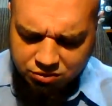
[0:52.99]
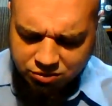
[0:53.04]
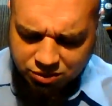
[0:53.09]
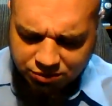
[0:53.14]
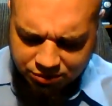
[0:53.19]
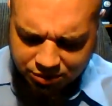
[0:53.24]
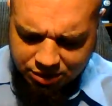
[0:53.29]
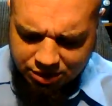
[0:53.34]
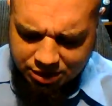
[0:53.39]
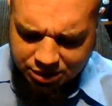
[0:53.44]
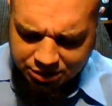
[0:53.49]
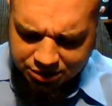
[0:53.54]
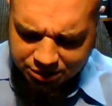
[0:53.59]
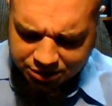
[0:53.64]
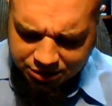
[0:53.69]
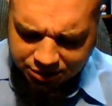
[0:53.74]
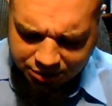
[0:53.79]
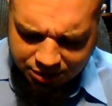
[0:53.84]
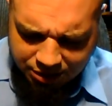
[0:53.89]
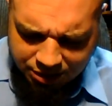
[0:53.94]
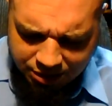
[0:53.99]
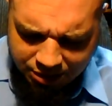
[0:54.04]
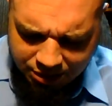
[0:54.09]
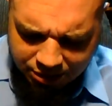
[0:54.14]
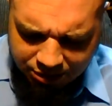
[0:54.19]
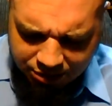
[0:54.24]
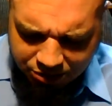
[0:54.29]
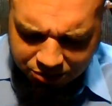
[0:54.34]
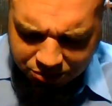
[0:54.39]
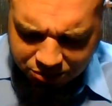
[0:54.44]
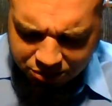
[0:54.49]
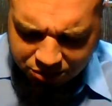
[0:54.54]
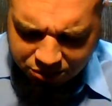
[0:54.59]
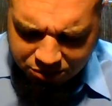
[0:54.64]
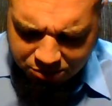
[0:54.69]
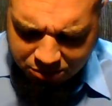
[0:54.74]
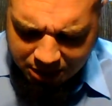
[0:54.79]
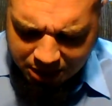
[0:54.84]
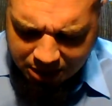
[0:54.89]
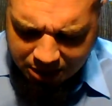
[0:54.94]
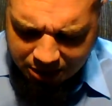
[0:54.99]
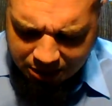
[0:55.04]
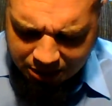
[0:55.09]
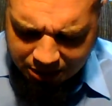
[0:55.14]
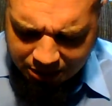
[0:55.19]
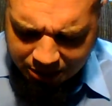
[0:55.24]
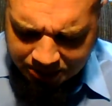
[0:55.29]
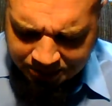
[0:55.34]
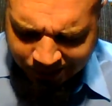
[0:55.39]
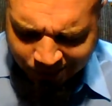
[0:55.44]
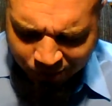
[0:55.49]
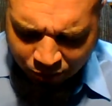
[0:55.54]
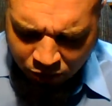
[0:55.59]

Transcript: revelation, God. Use us mightily